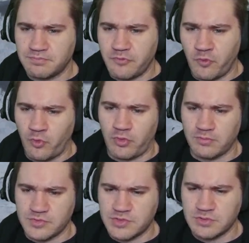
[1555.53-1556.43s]

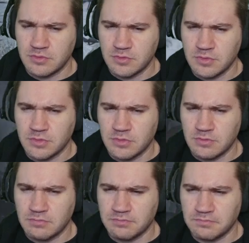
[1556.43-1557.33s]
forms.
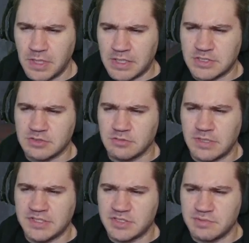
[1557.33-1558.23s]
I guess it
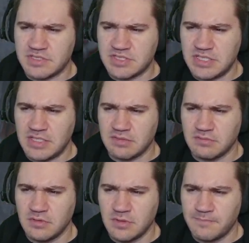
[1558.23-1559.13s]
remains to be seen.
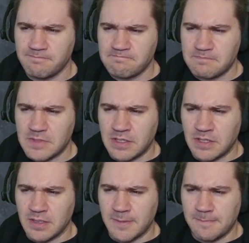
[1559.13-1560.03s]

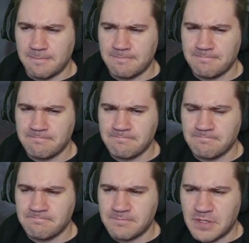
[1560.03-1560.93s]
I
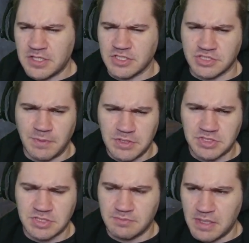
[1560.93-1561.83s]
think
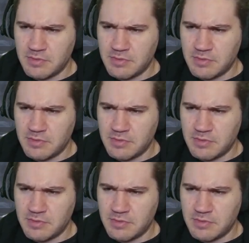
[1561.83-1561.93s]
especially maybe